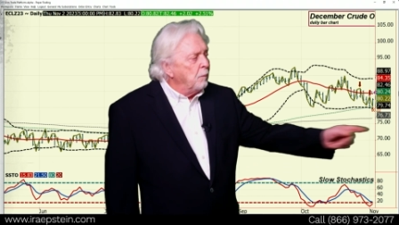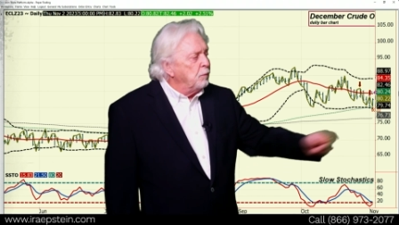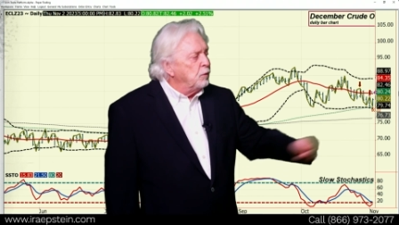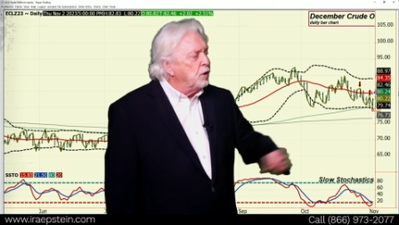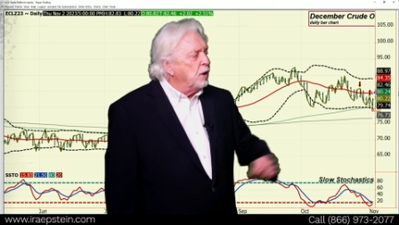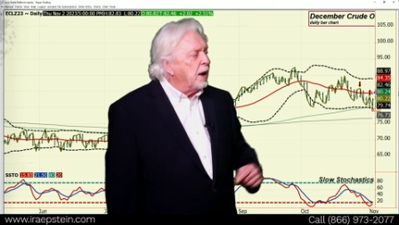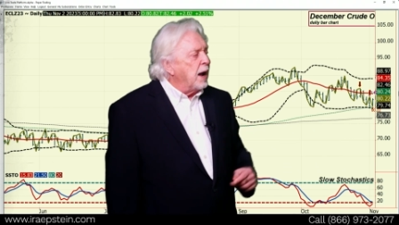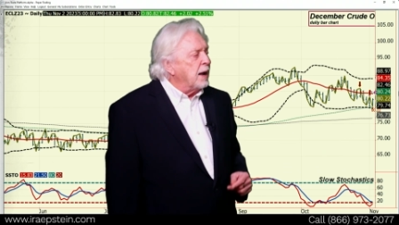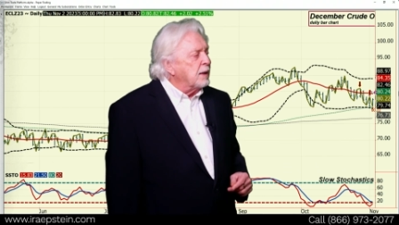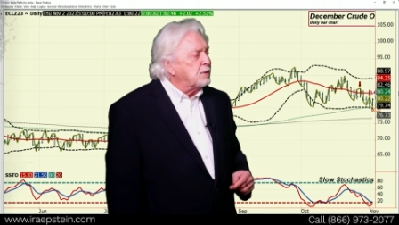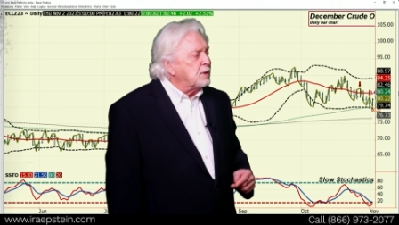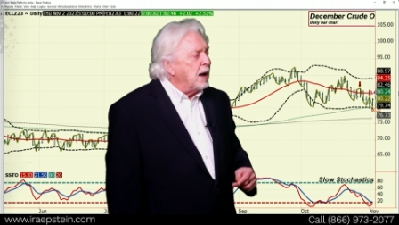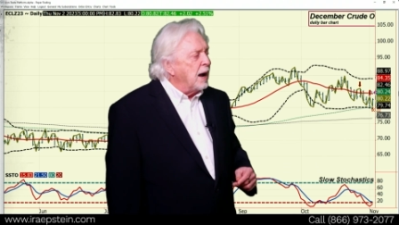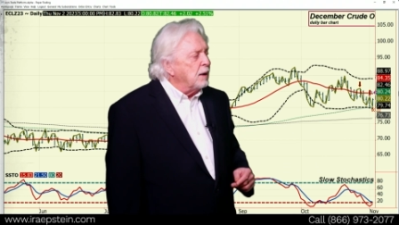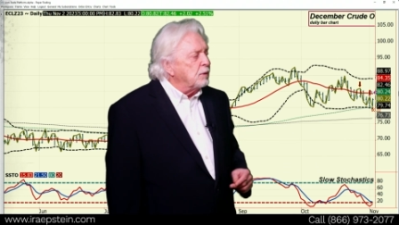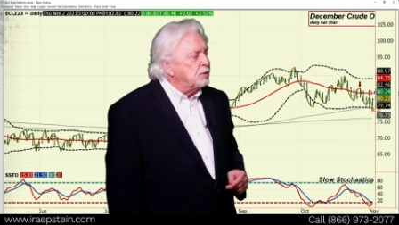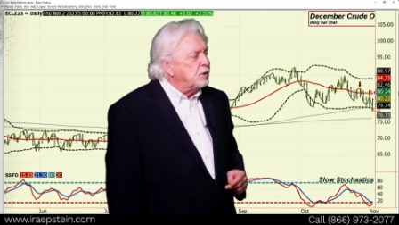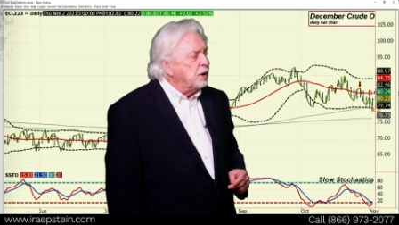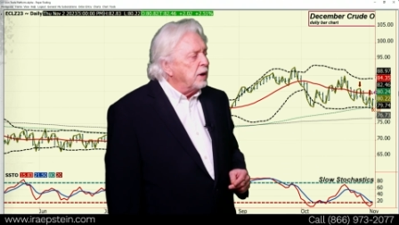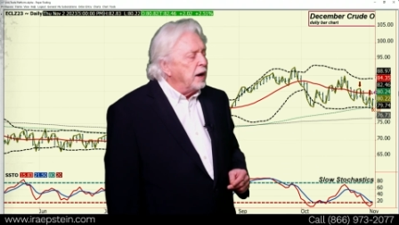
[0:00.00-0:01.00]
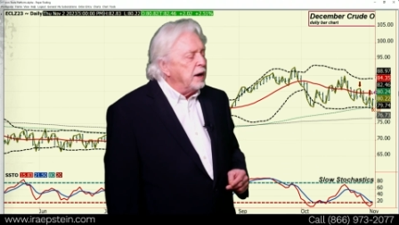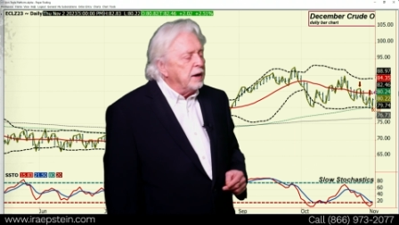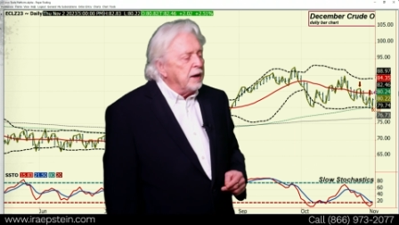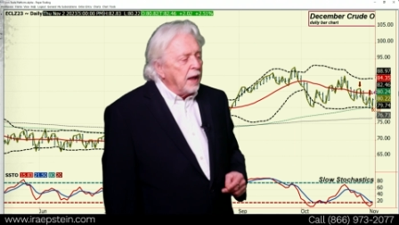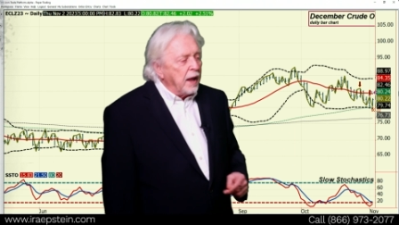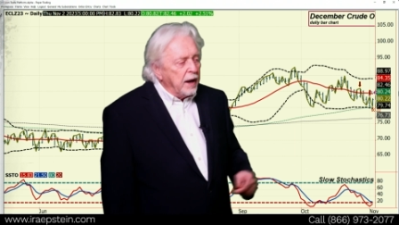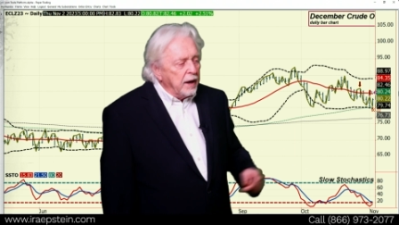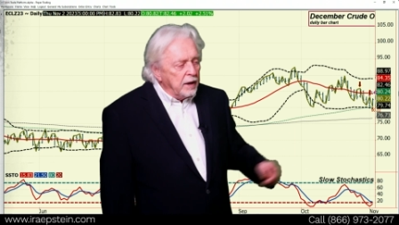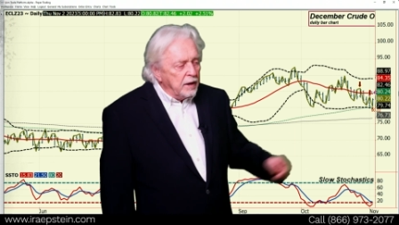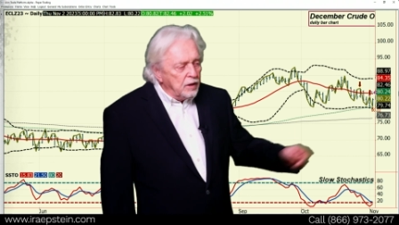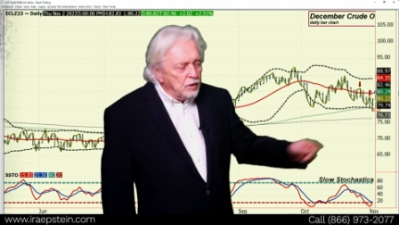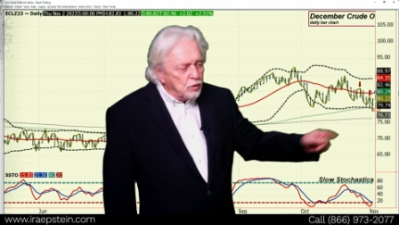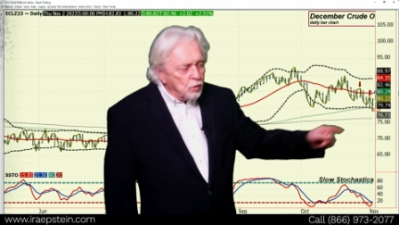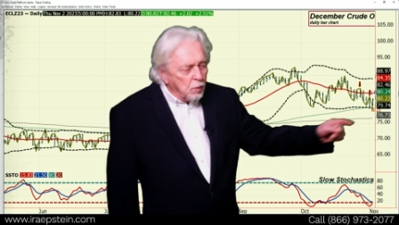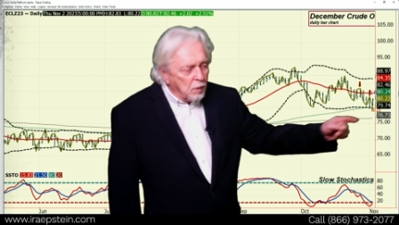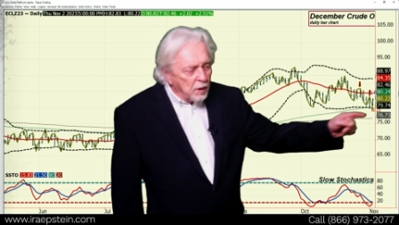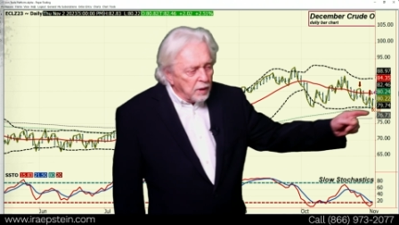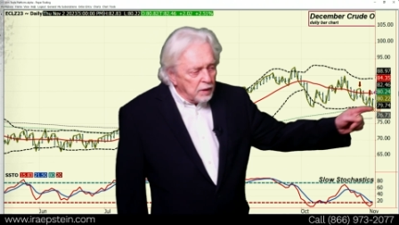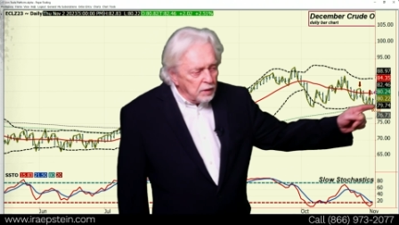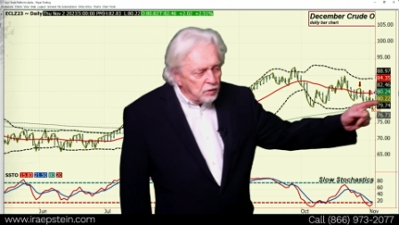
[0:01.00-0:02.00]
You got down today to
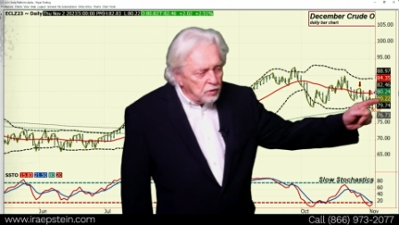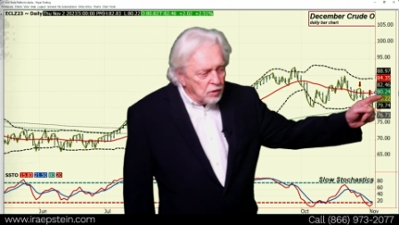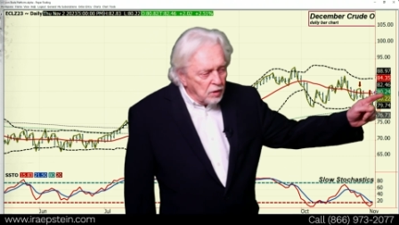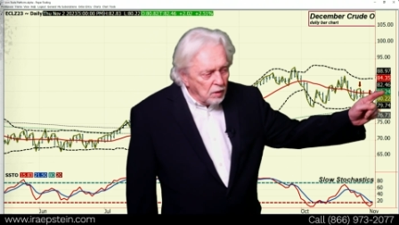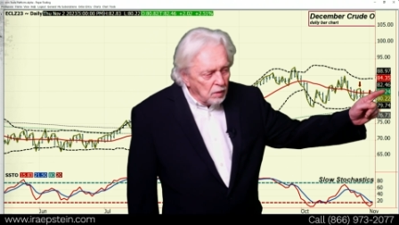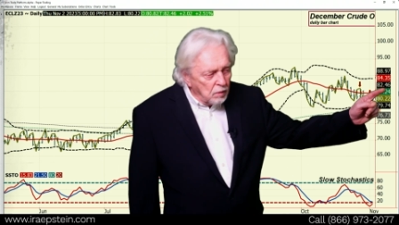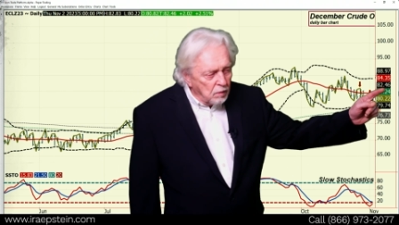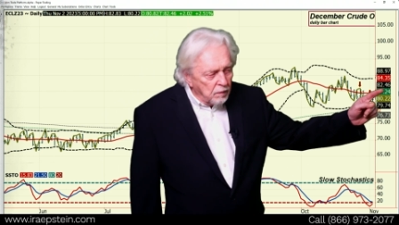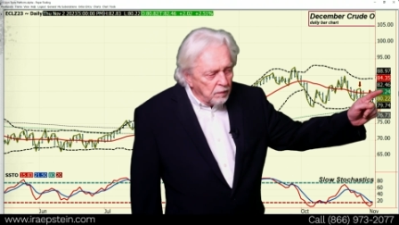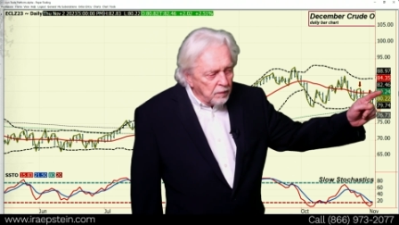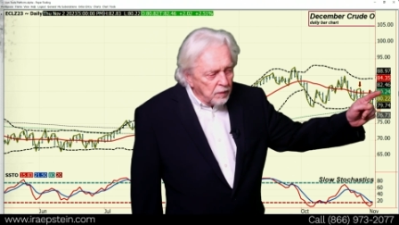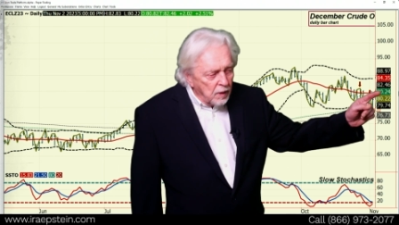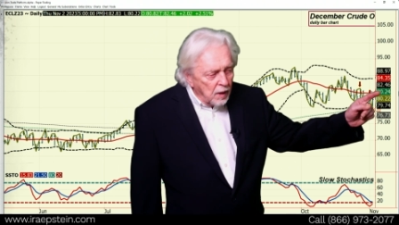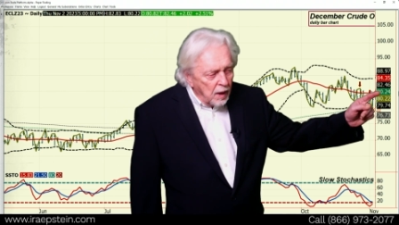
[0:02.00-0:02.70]
80.22.